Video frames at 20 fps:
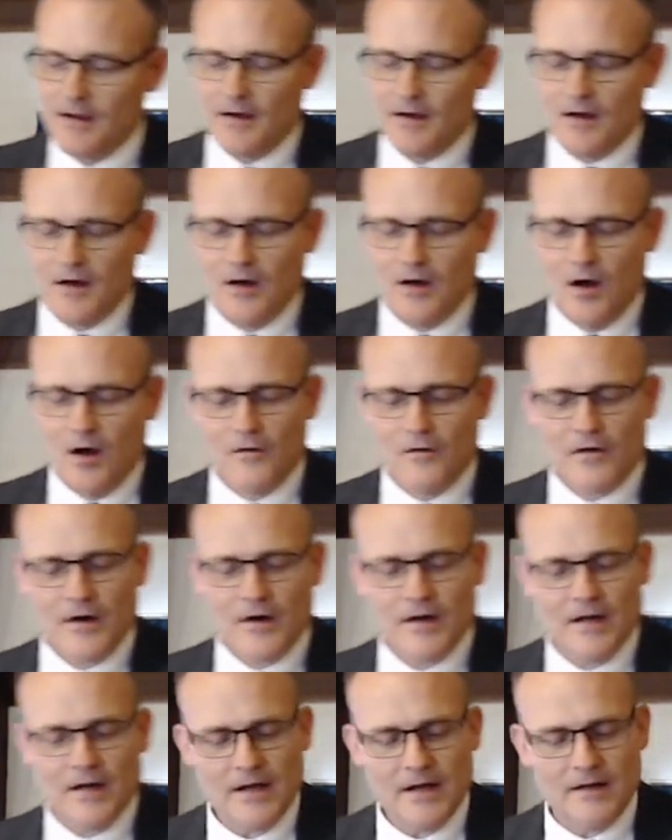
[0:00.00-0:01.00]
over
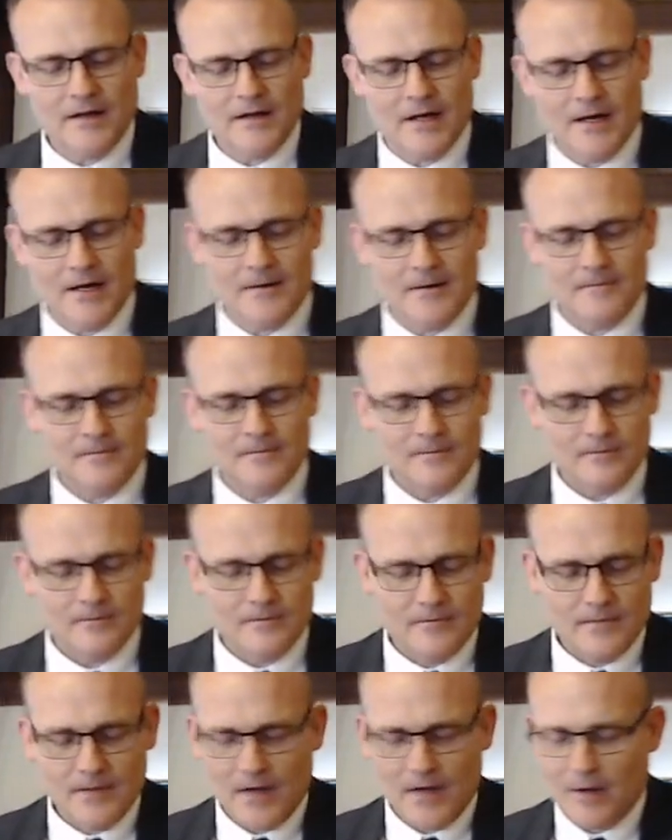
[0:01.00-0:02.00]
in, in uh,
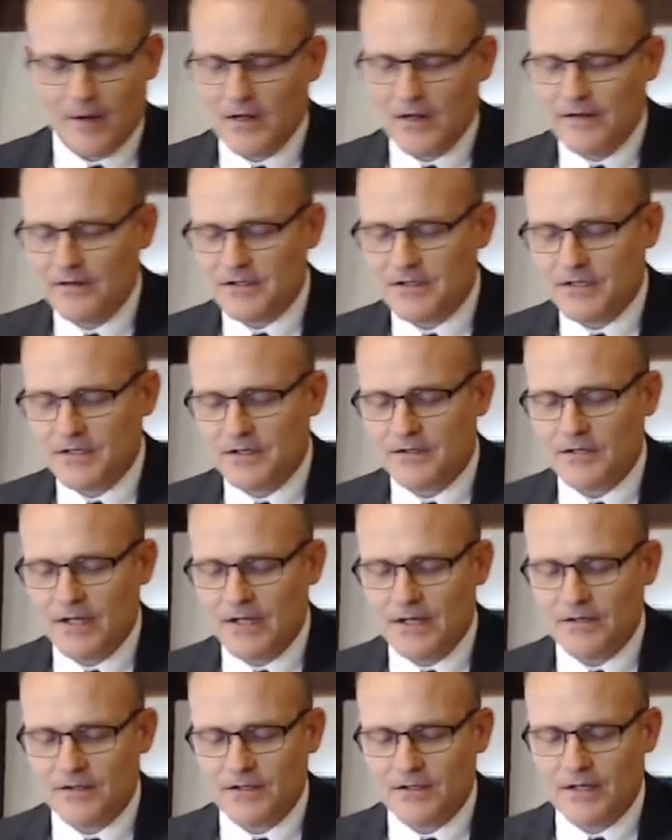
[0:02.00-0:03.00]
I believe it's in,
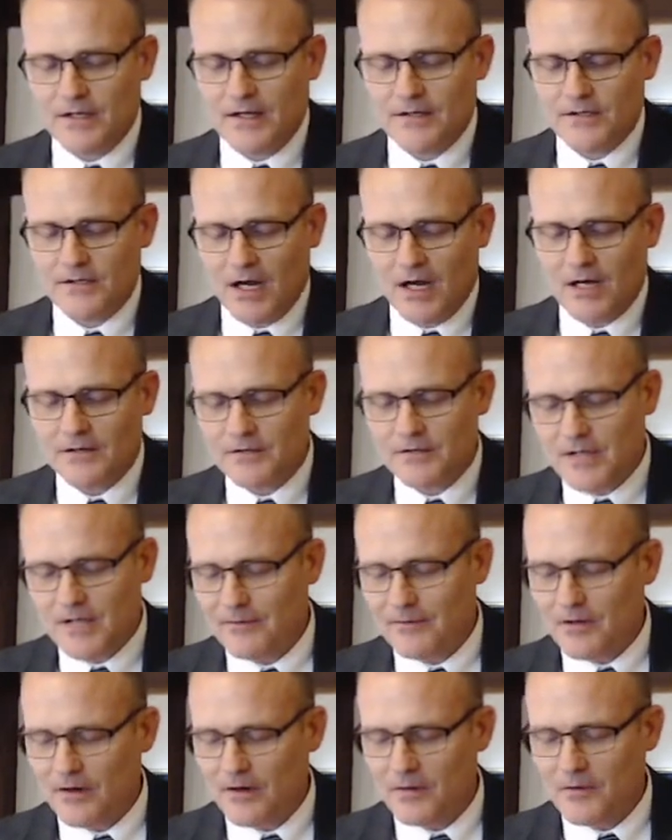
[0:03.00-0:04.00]
in, in John
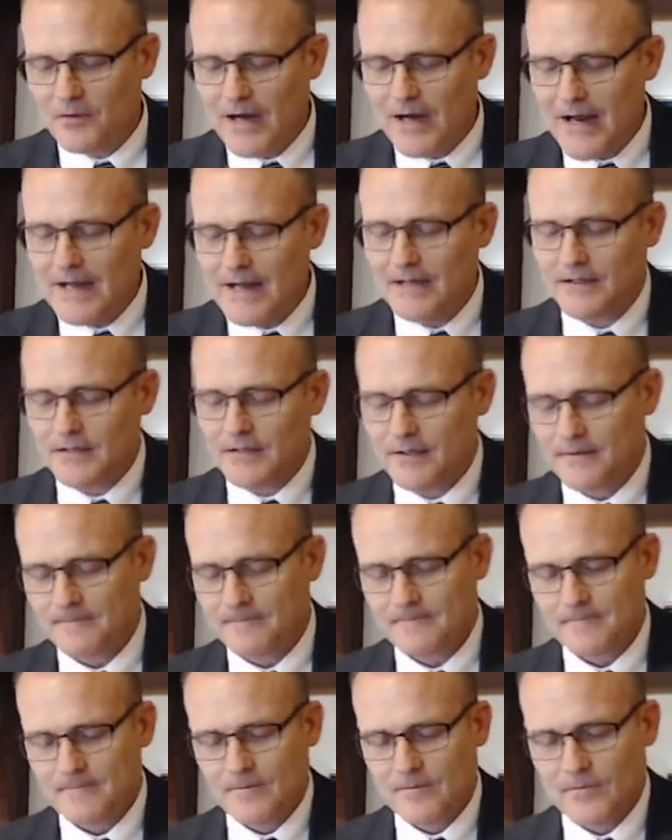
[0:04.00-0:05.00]
chapter number 8.
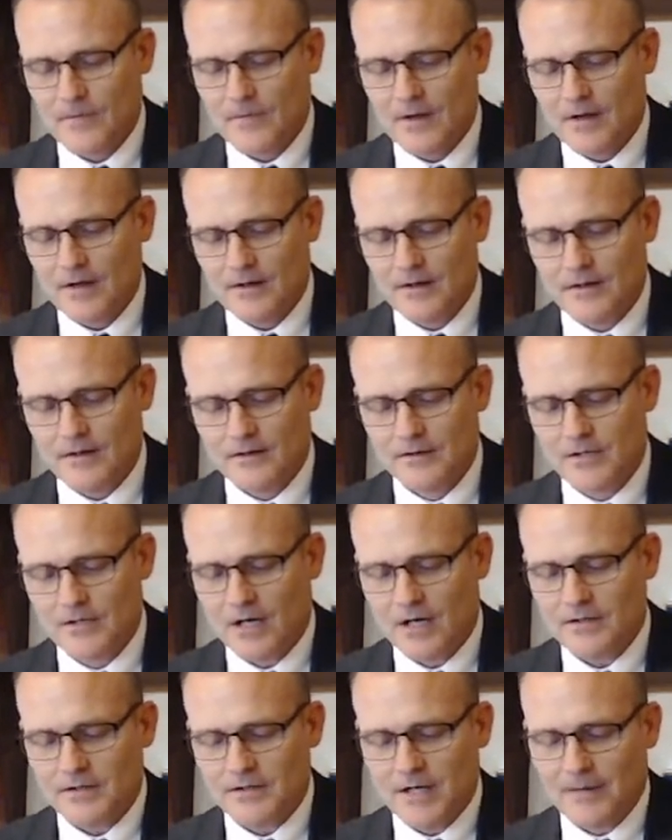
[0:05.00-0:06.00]

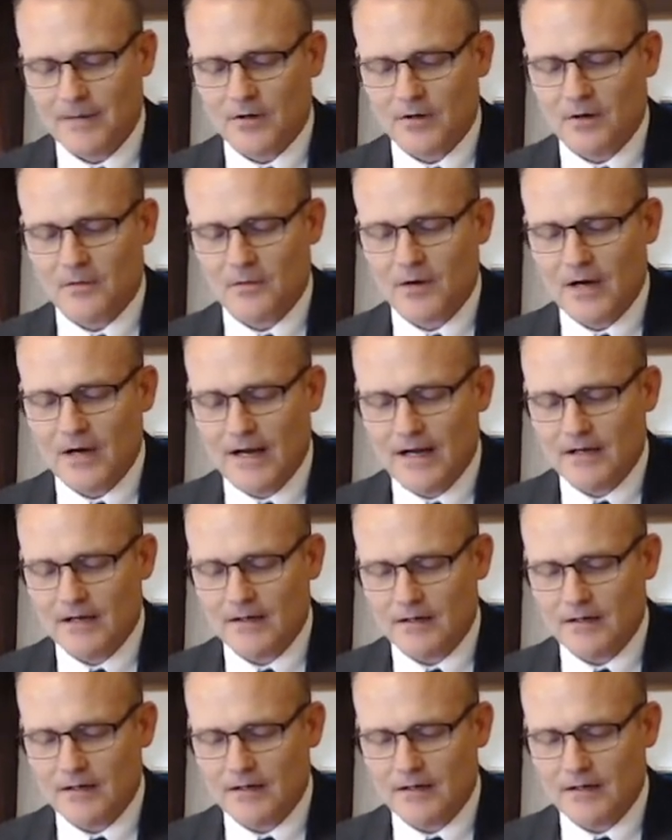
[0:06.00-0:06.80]
John chapter number 8.